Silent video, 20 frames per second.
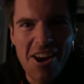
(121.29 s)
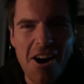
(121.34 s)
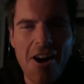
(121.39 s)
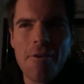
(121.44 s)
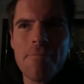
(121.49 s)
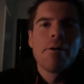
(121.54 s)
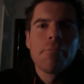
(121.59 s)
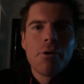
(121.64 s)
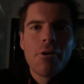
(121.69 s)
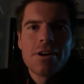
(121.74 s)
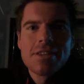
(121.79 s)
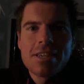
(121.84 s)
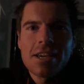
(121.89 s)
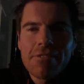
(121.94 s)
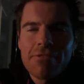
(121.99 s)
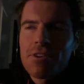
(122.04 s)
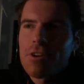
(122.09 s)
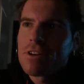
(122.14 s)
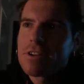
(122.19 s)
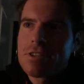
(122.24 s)
on? I'm always like
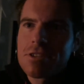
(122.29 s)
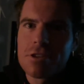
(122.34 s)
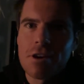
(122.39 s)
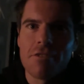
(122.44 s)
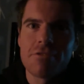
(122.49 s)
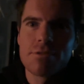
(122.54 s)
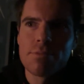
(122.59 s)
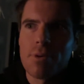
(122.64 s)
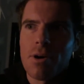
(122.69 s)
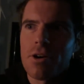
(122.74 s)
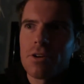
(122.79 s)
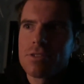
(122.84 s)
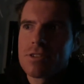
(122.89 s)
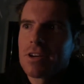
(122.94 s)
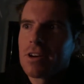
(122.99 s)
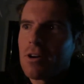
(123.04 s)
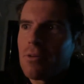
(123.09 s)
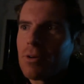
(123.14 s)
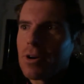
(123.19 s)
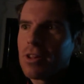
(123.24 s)
very soft spoken. I
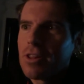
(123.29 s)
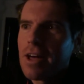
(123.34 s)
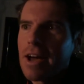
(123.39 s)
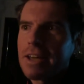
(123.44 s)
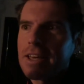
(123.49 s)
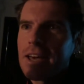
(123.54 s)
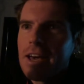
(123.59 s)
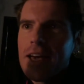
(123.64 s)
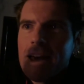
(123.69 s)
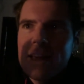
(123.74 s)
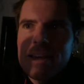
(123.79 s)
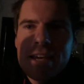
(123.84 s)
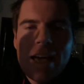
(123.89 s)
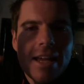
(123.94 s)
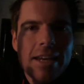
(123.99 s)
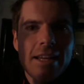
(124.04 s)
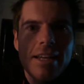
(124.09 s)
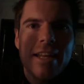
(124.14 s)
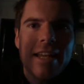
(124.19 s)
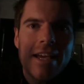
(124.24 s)
don't want to like
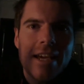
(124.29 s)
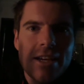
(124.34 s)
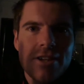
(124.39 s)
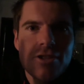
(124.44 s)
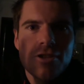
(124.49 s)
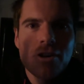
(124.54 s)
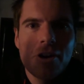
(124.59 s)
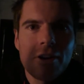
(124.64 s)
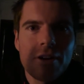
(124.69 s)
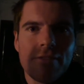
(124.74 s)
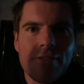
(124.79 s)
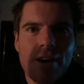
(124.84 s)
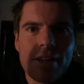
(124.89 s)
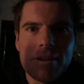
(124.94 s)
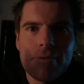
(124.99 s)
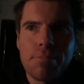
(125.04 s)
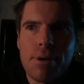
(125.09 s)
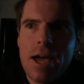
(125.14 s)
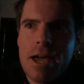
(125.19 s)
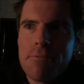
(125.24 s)
get an earshot of
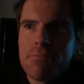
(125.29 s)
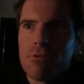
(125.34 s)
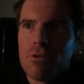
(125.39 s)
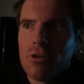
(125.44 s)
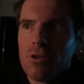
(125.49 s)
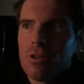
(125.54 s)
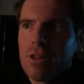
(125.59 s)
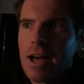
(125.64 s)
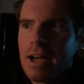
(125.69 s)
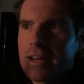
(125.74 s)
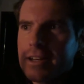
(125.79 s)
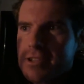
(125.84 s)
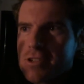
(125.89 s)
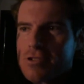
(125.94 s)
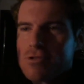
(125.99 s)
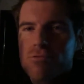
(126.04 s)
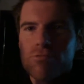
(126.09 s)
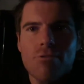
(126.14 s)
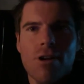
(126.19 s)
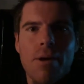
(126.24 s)
other people, like
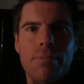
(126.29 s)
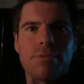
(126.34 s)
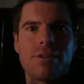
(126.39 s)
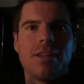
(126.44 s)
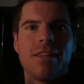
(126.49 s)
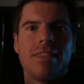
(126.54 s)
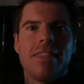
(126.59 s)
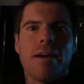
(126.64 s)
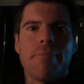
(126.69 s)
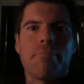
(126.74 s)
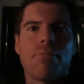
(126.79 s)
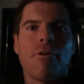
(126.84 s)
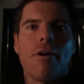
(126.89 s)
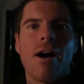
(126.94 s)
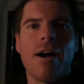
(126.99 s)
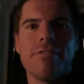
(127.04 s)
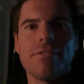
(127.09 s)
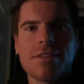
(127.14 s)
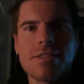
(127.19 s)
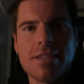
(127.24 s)
disrupt their
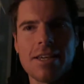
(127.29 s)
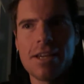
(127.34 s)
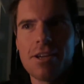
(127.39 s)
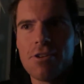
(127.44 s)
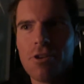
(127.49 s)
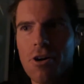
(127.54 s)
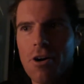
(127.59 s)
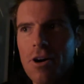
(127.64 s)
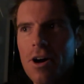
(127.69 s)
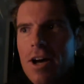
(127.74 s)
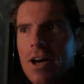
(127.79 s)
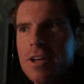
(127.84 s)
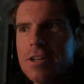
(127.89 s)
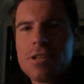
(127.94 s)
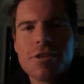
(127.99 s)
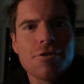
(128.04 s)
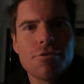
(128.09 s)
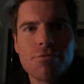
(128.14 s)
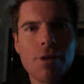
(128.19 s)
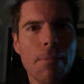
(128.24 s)
privacy or
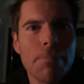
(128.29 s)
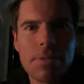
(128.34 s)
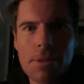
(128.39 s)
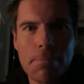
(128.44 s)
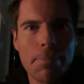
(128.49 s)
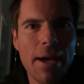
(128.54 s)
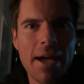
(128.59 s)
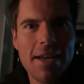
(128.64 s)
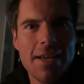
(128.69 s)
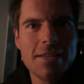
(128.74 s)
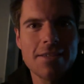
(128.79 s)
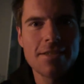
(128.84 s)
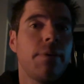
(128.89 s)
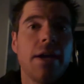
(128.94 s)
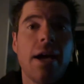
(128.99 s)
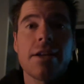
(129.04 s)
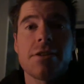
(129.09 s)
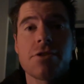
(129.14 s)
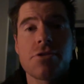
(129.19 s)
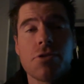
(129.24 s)
disrupt the peace. But
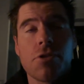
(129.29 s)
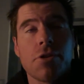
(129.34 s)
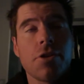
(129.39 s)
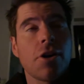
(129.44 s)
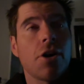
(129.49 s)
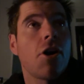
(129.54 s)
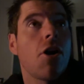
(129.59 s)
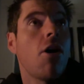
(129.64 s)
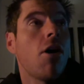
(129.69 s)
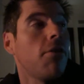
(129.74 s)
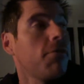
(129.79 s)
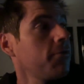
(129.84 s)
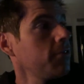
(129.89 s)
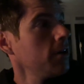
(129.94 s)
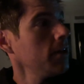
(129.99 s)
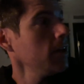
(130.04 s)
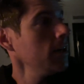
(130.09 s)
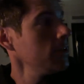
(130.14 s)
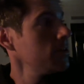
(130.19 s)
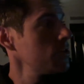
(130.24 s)
yeah, just ordered a
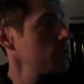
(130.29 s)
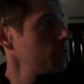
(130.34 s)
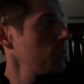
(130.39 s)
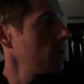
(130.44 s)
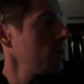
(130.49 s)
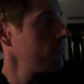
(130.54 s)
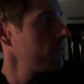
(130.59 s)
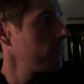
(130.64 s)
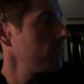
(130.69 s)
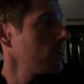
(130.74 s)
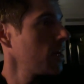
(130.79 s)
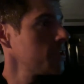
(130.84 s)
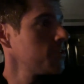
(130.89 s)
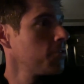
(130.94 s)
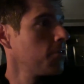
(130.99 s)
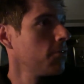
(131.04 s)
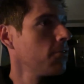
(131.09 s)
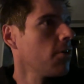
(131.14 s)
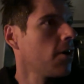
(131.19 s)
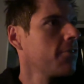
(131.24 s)
coffee, just waiting for that
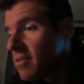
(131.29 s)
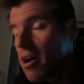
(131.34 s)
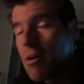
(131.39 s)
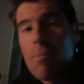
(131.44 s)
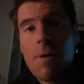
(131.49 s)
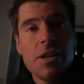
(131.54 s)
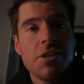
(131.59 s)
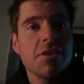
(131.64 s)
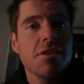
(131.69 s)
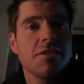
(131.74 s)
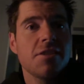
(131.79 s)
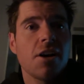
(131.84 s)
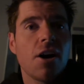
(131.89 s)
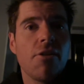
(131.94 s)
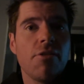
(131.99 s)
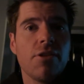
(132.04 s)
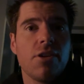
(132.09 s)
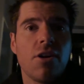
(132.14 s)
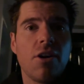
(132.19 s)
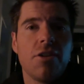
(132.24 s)
to arrive. Not much is
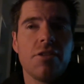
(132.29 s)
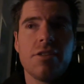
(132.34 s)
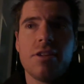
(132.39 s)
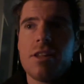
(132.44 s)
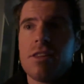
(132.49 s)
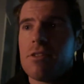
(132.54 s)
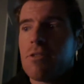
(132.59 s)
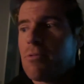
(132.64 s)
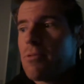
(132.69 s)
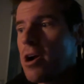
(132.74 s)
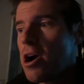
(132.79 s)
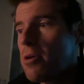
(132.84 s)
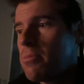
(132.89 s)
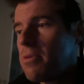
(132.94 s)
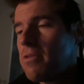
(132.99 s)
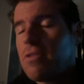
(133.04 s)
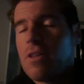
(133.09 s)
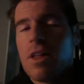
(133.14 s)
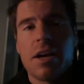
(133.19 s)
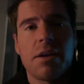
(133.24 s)
going on in the realm
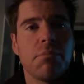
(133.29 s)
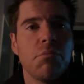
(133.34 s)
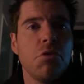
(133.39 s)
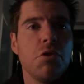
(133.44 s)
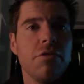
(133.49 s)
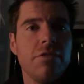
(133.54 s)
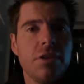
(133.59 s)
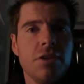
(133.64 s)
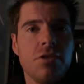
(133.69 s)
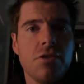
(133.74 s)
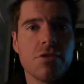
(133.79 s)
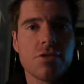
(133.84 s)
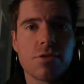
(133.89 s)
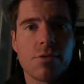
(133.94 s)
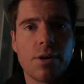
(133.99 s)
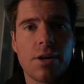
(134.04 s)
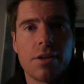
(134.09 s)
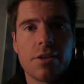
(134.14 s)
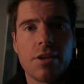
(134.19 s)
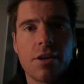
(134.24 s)
of like movie news or
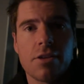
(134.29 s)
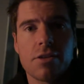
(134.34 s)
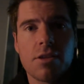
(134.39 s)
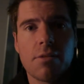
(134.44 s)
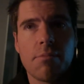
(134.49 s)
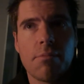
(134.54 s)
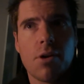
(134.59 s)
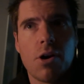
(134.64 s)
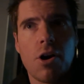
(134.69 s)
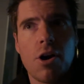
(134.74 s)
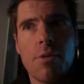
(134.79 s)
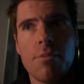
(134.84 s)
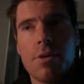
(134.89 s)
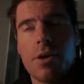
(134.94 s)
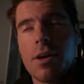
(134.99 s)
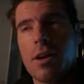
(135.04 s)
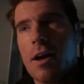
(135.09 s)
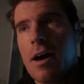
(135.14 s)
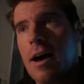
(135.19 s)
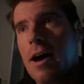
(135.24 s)
anything at the moment.